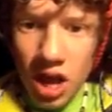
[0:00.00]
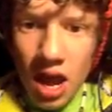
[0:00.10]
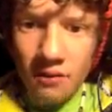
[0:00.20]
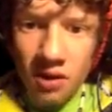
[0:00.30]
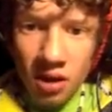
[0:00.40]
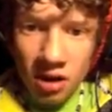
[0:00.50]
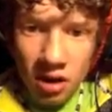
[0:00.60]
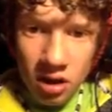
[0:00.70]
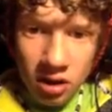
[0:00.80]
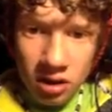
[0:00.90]
Save!
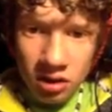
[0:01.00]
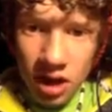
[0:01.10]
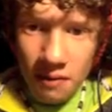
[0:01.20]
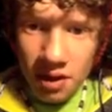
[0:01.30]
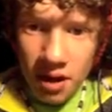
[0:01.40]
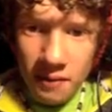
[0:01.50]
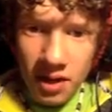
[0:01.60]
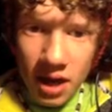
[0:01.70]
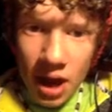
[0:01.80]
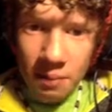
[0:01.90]
Save it,
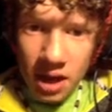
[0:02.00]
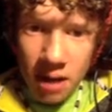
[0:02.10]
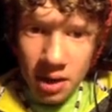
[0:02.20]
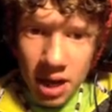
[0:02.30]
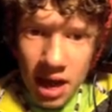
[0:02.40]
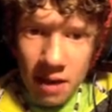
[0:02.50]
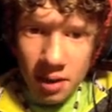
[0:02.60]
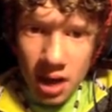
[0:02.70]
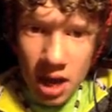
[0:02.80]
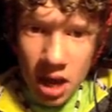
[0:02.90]
save it, keep it, keep it,
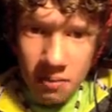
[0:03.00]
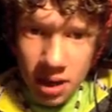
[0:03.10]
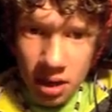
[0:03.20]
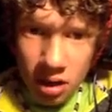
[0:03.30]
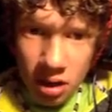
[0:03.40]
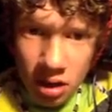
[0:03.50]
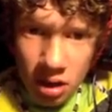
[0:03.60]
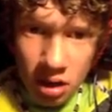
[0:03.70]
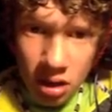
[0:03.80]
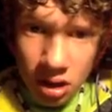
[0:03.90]
keep it, keep it.
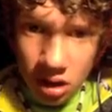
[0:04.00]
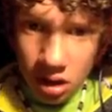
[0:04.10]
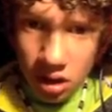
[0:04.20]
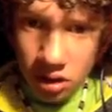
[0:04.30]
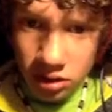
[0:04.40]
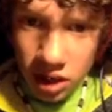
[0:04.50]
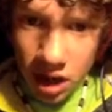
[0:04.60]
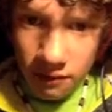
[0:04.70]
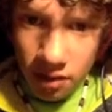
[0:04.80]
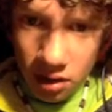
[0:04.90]

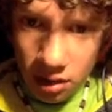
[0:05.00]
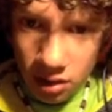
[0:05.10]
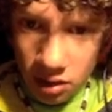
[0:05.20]
Save.